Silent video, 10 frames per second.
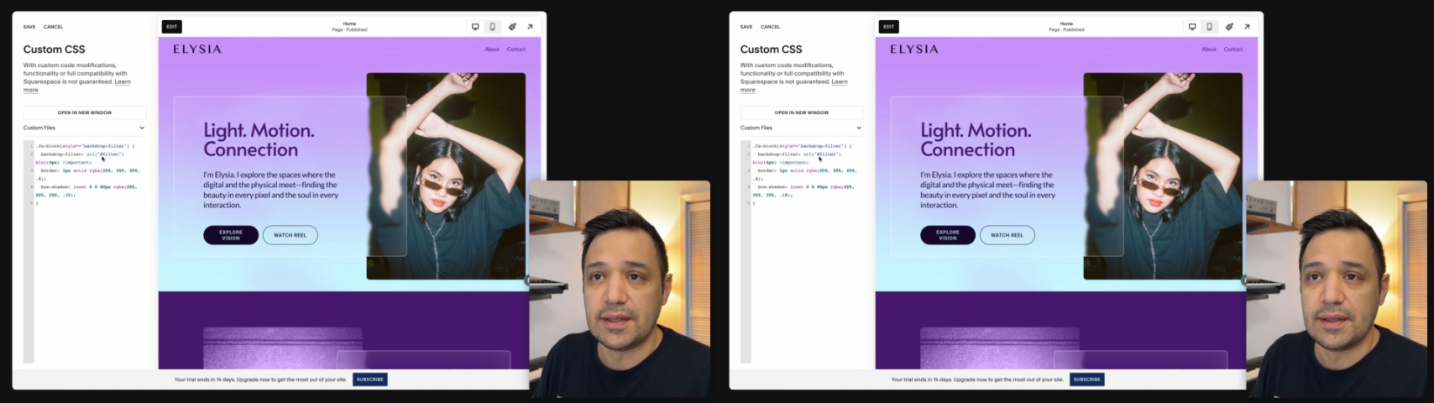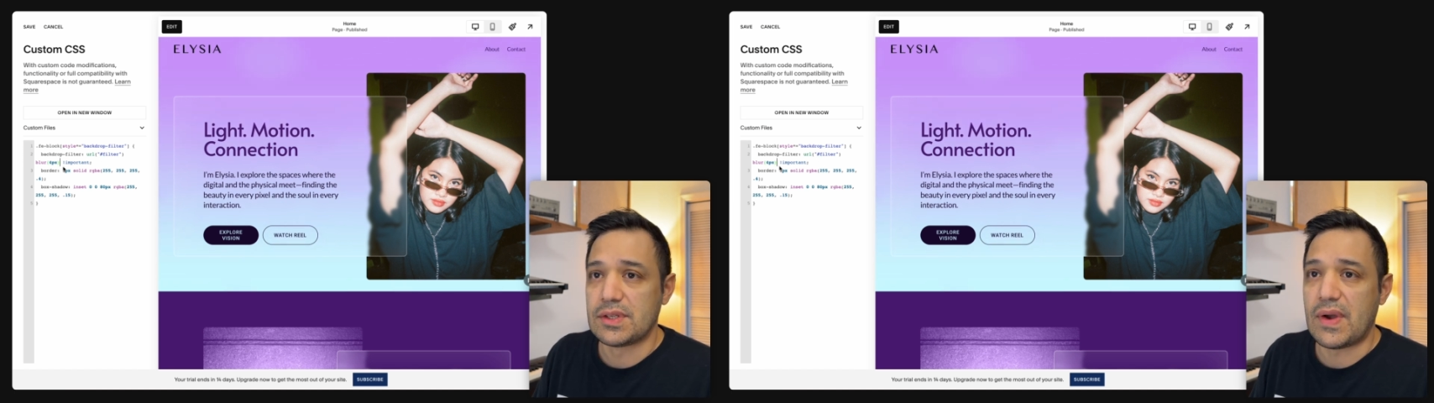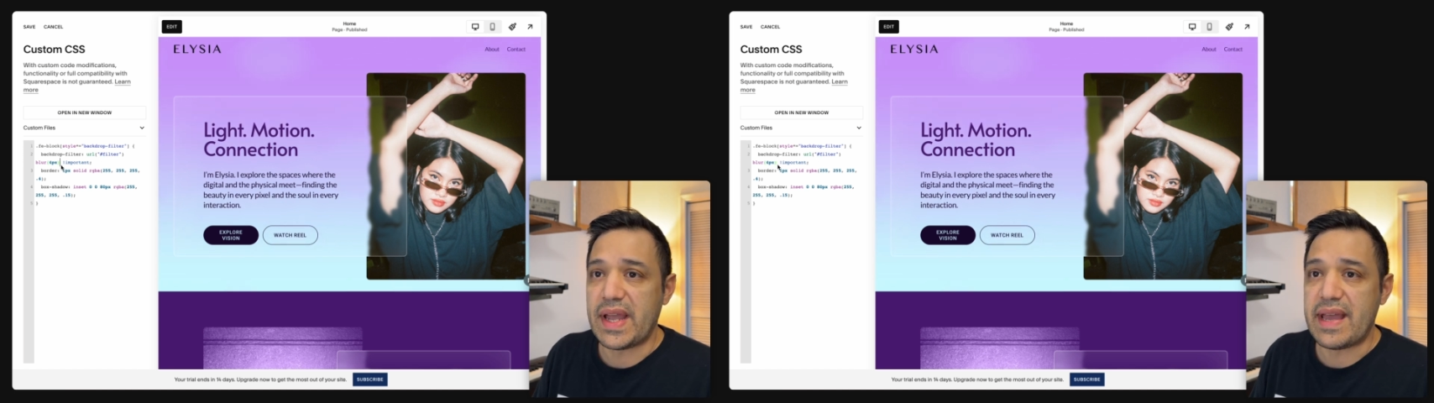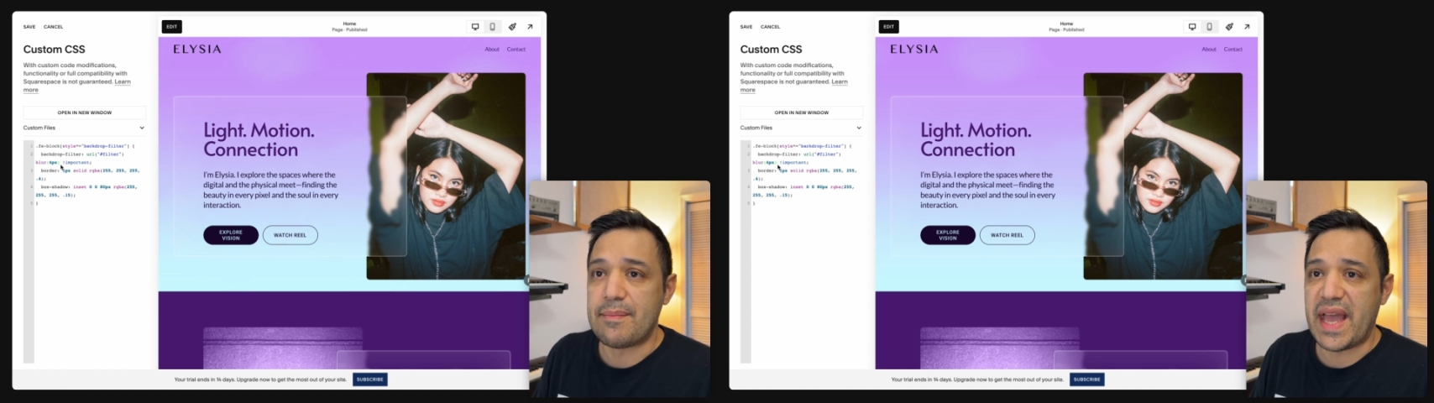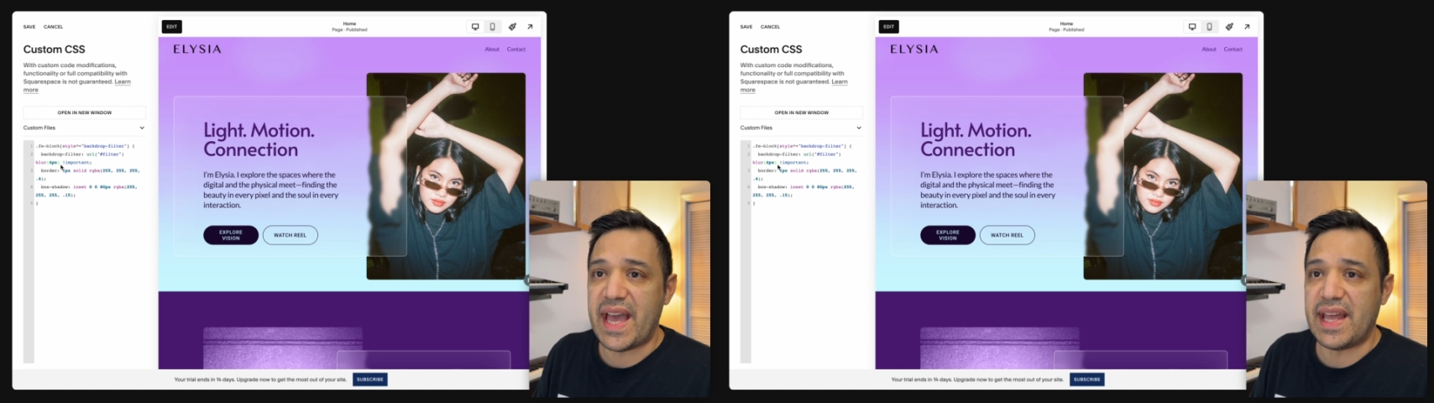So I
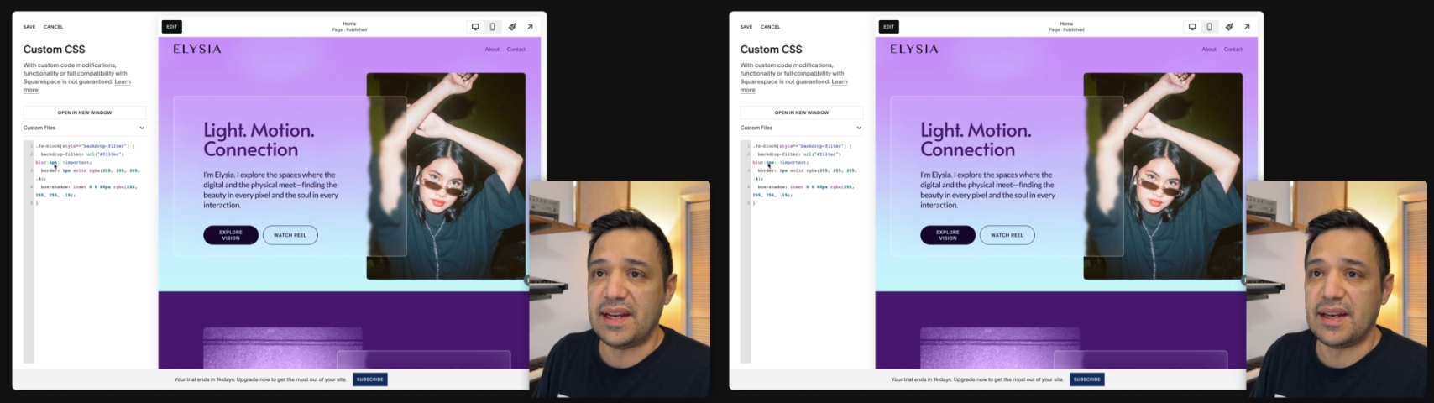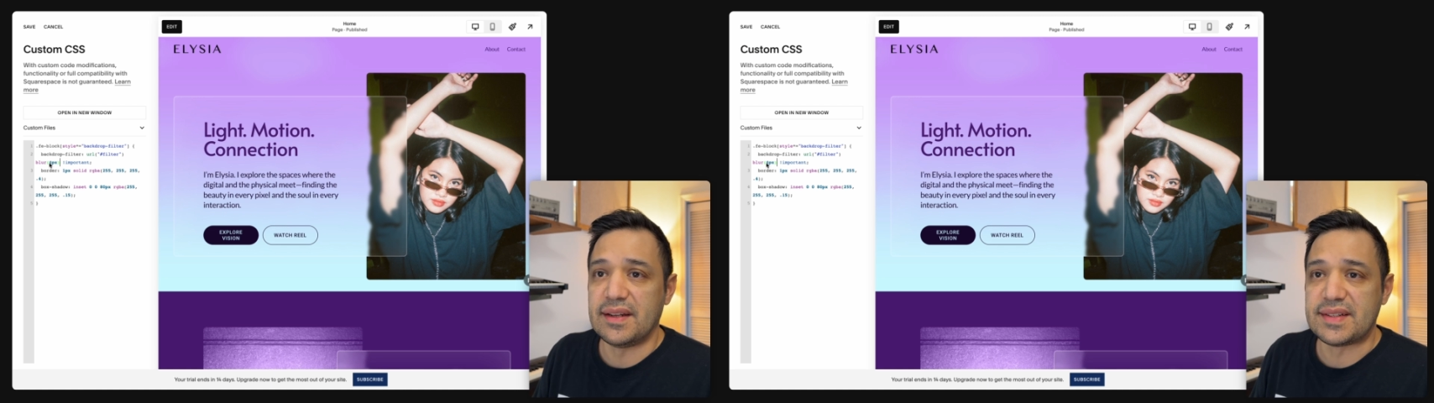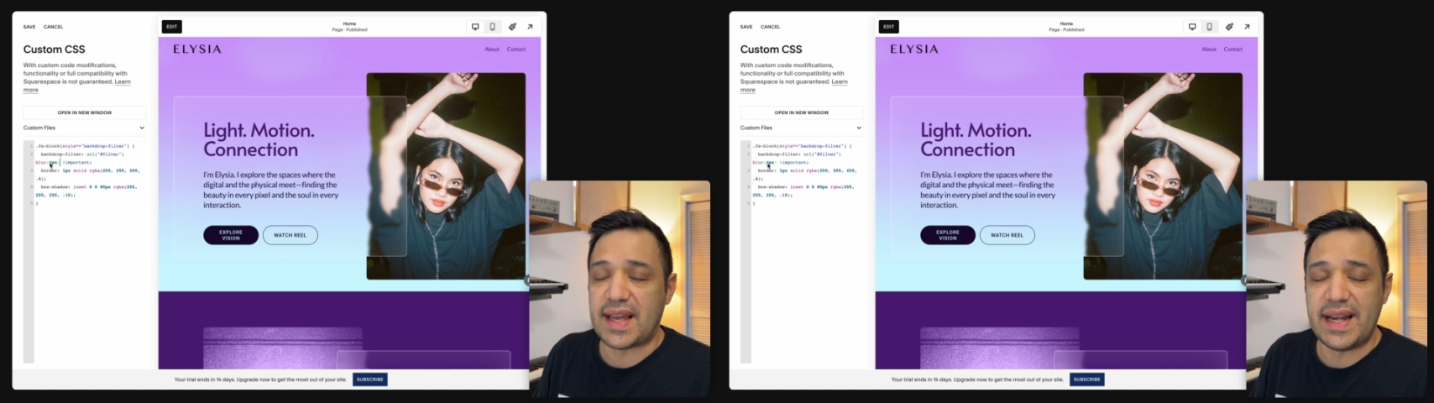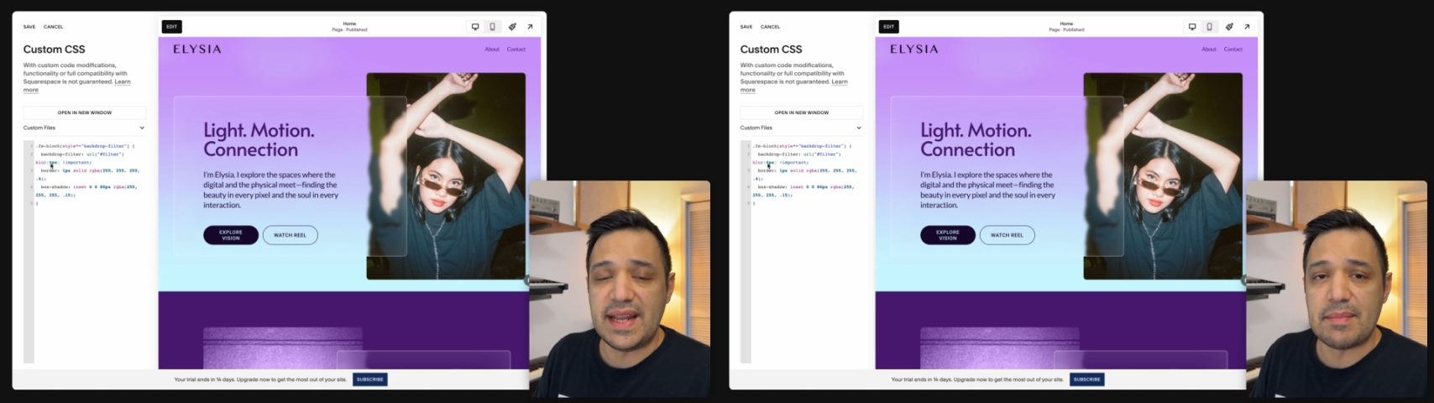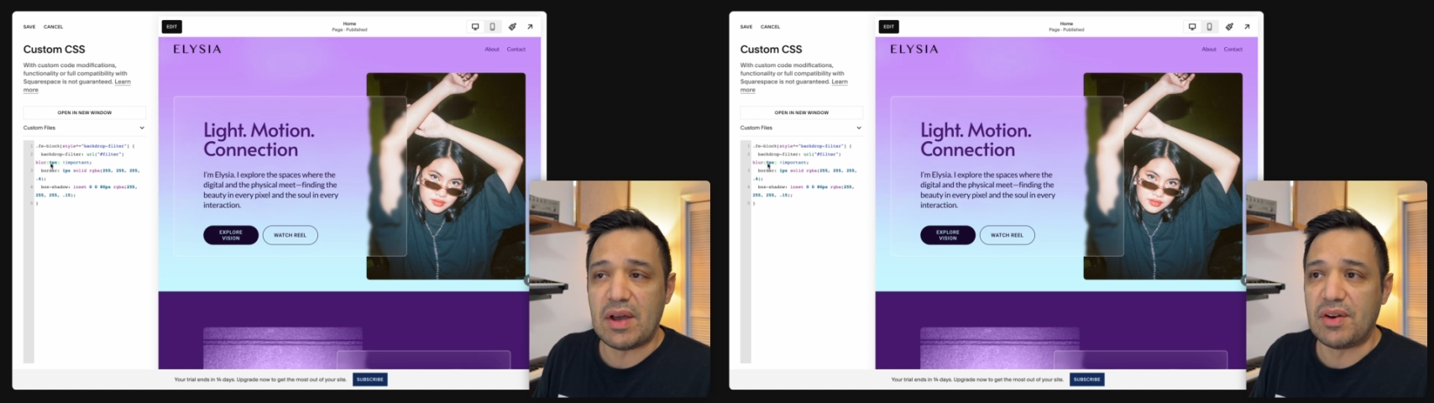am adding a tiny
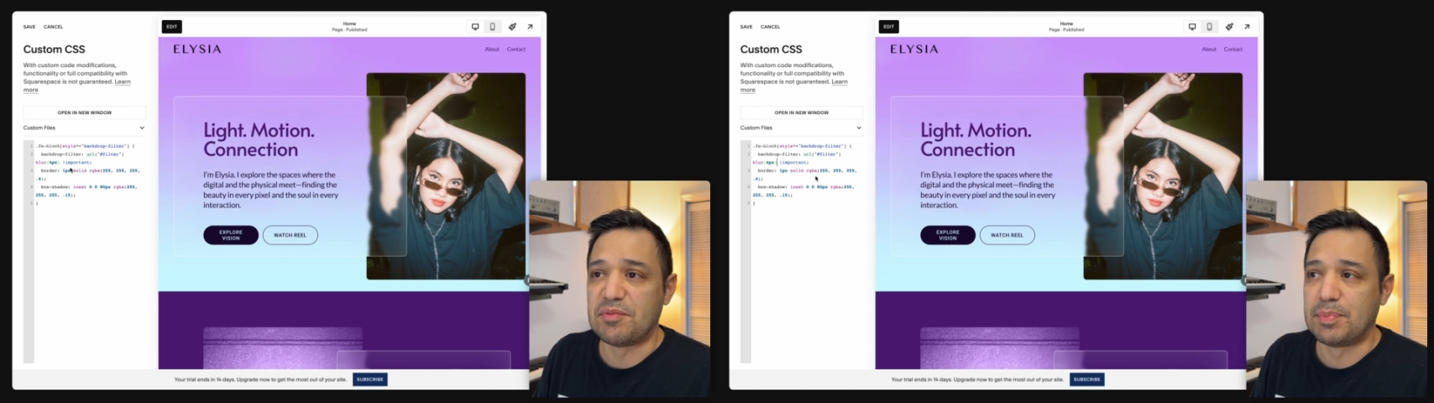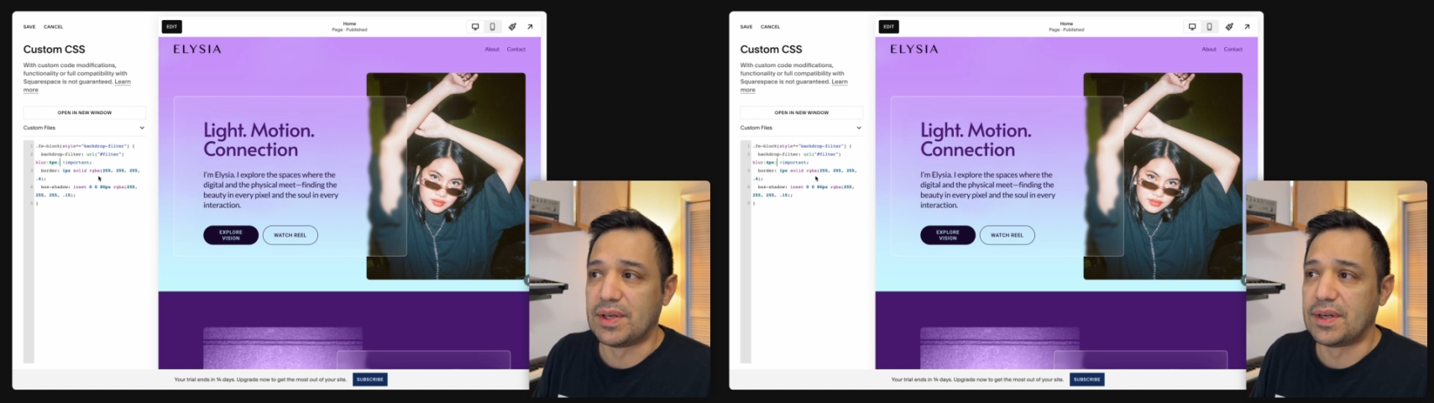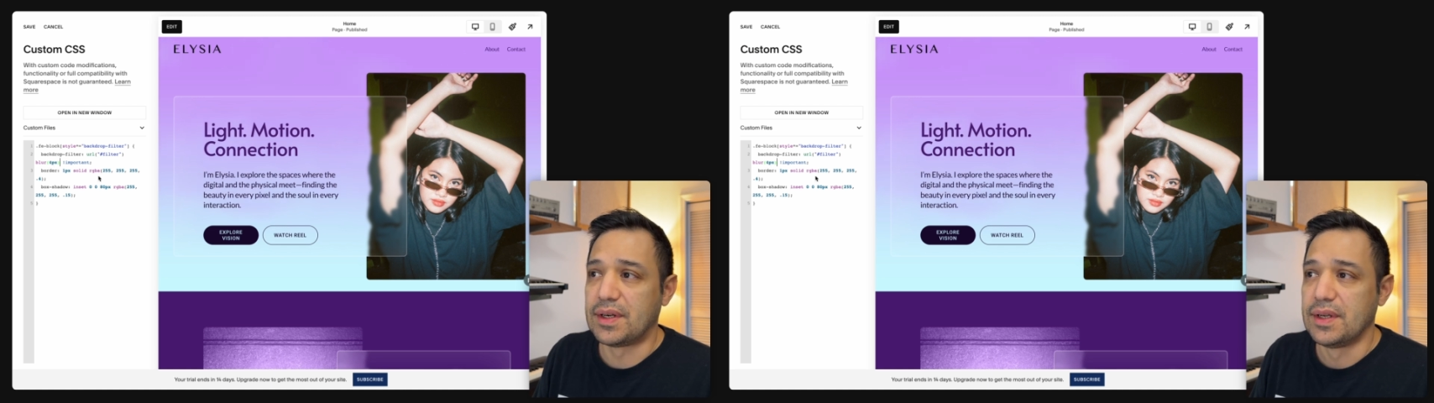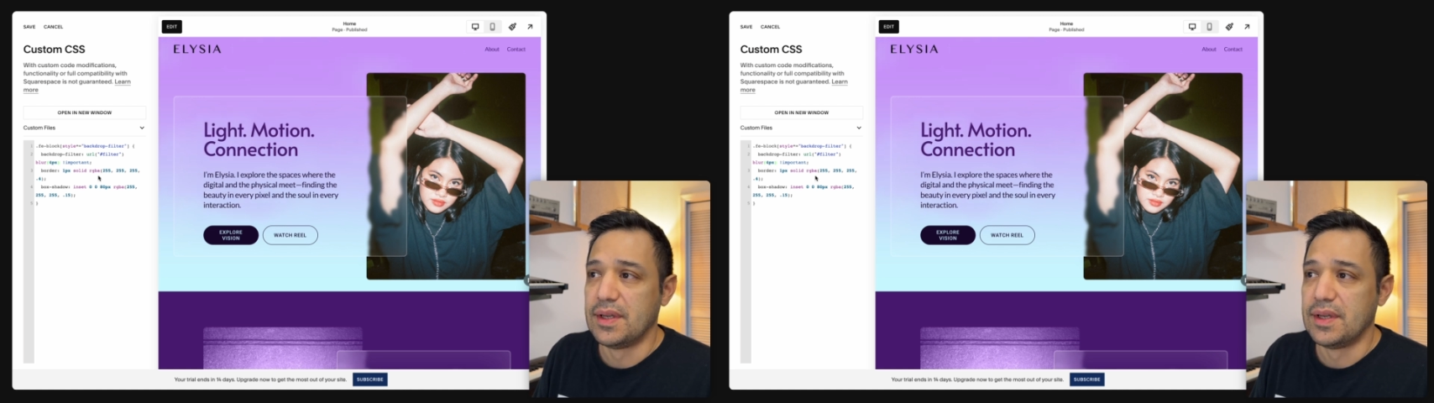amount of blur